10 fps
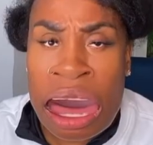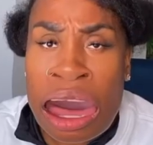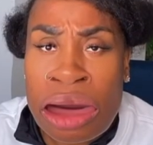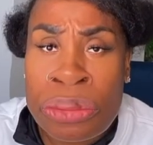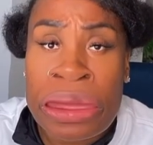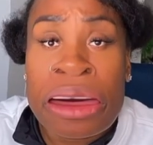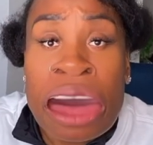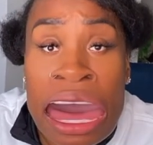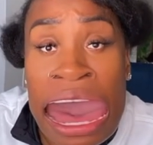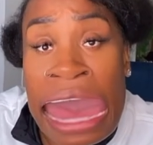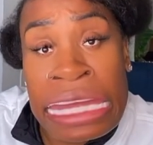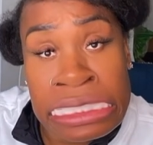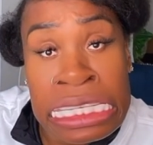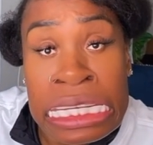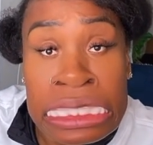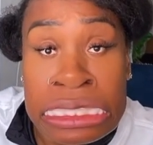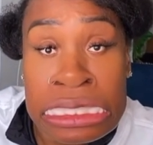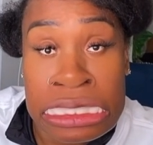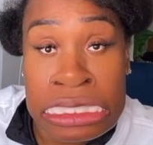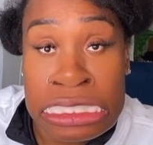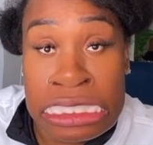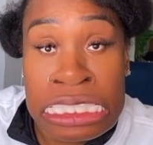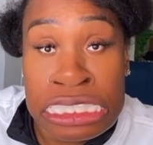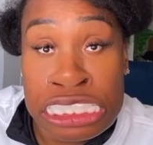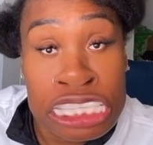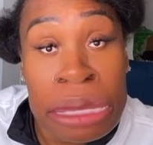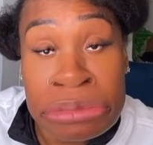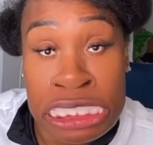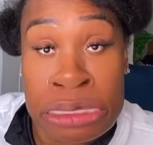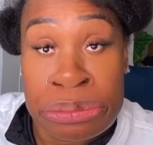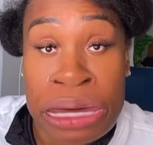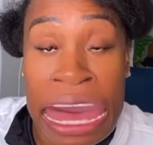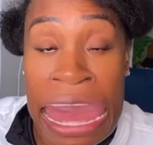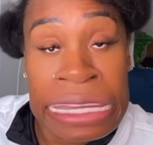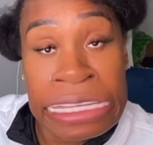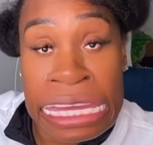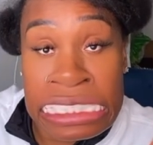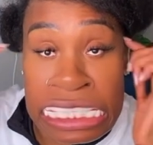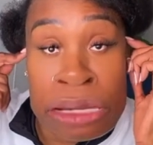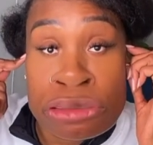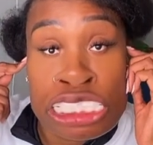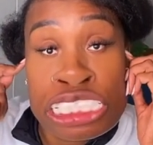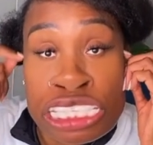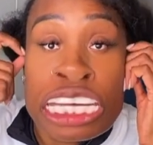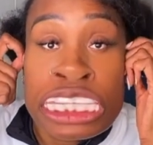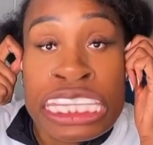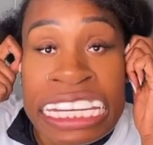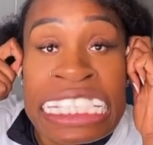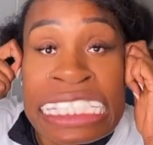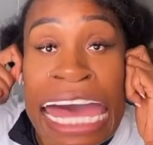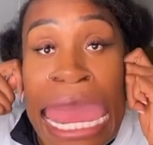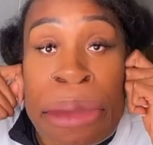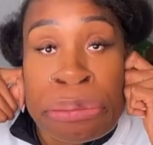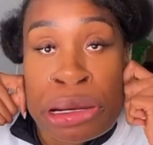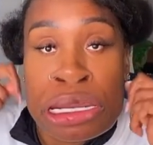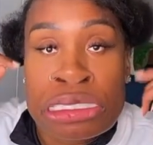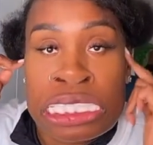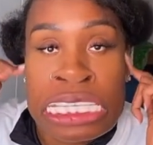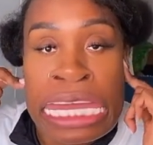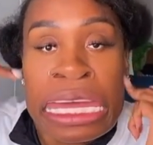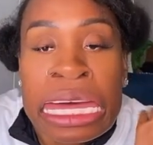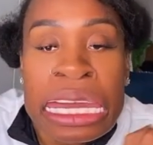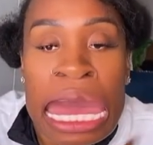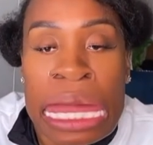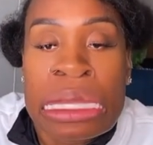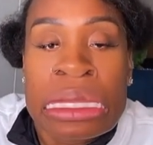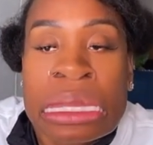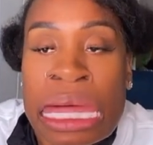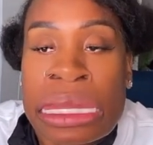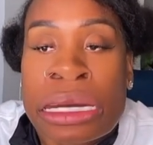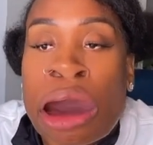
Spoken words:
Oh, well, I did see something, but I guess they were just her thick sideburns and they kind of look like